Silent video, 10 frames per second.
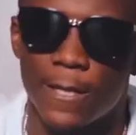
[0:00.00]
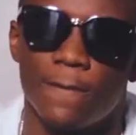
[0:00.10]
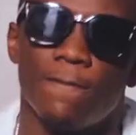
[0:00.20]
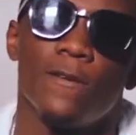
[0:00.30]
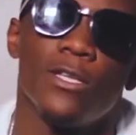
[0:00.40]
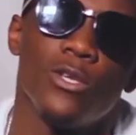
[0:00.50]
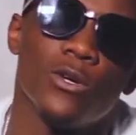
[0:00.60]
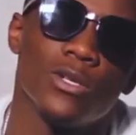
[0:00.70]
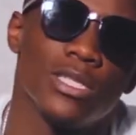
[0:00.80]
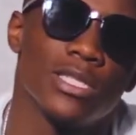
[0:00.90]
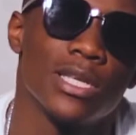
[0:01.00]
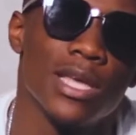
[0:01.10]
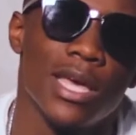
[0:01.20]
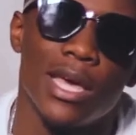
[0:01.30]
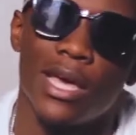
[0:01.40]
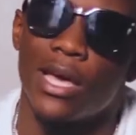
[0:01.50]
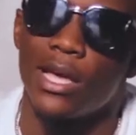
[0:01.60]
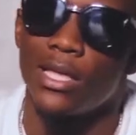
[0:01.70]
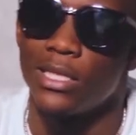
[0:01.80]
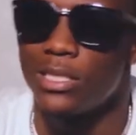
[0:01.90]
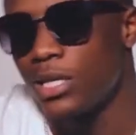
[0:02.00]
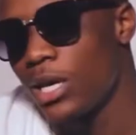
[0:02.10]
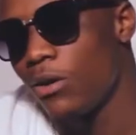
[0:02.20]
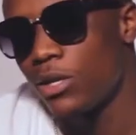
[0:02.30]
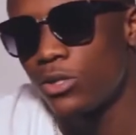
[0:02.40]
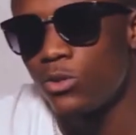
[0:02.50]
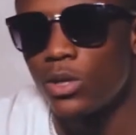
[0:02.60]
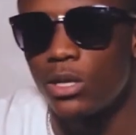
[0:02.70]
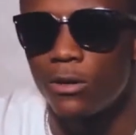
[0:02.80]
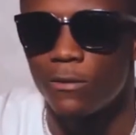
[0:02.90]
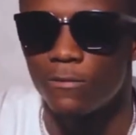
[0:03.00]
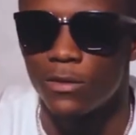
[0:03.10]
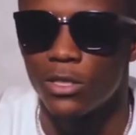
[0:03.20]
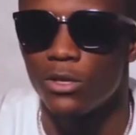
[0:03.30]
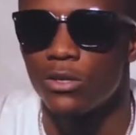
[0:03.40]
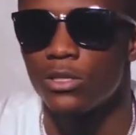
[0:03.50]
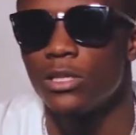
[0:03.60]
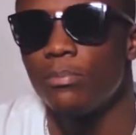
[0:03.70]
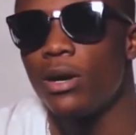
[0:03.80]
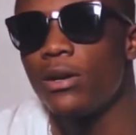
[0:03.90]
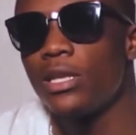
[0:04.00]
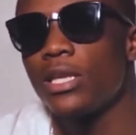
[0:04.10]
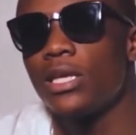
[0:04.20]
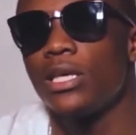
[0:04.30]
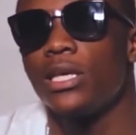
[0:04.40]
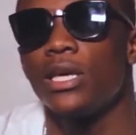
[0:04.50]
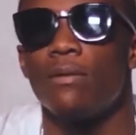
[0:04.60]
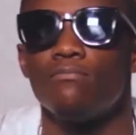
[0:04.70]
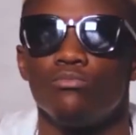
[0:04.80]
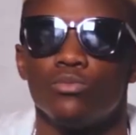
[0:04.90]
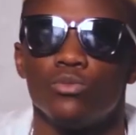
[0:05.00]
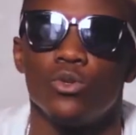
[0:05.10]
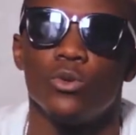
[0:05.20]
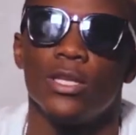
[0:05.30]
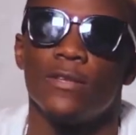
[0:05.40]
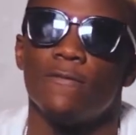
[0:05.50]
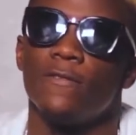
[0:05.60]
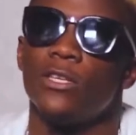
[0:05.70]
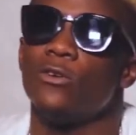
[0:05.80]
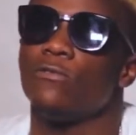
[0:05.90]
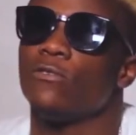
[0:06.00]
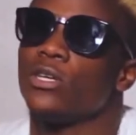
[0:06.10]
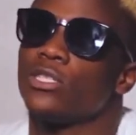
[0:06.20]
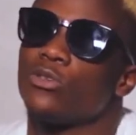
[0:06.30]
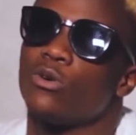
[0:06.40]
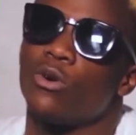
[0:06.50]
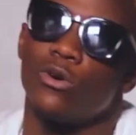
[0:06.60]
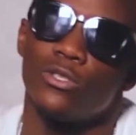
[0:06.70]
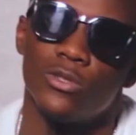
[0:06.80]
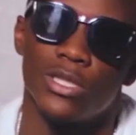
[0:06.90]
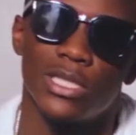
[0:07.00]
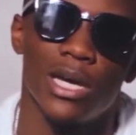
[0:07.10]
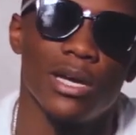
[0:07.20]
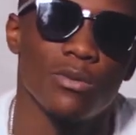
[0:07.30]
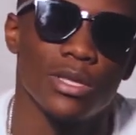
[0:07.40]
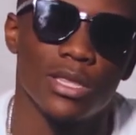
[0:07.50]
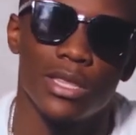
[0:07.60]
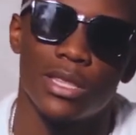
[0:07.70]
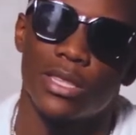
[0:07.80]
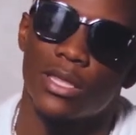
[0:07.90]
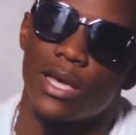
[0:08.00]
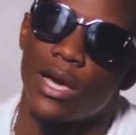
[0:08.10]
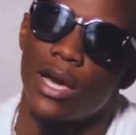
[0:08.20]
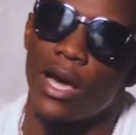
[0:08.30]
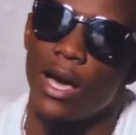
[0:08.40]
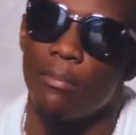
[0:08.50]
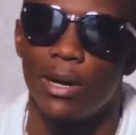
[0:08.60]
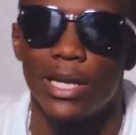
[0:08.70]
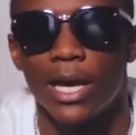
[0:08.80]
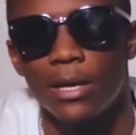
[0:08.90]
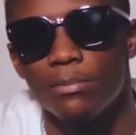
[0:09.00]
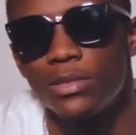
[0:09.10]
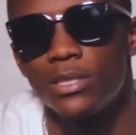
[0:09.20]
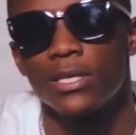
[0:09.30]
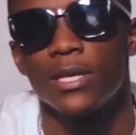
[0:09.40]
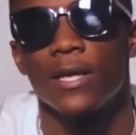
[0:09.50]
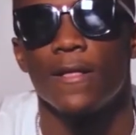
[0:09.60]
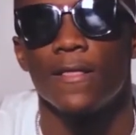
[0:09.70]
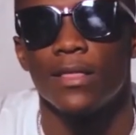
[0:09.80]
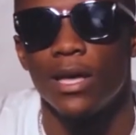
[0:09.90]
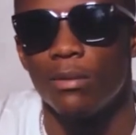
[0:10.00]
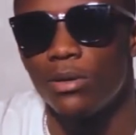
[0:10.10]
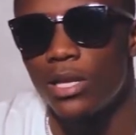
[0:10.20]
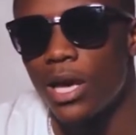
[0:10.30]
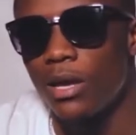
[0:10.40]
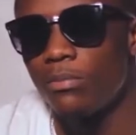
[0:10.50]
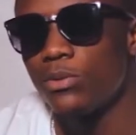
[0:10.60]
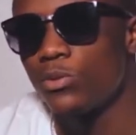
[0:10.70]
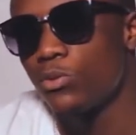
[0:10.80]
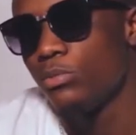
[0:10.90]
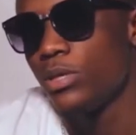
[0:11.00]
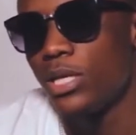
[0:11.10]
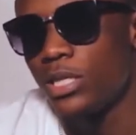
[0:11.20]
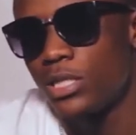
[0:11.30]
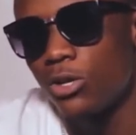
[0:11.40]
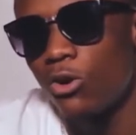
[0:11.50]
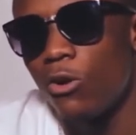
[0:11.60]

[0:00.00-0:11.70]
and videos. This year I want to do a lot of videos. Apparently I'm doing a video for a song called Retire with Urban Hype. The Urban Hype, it will be a single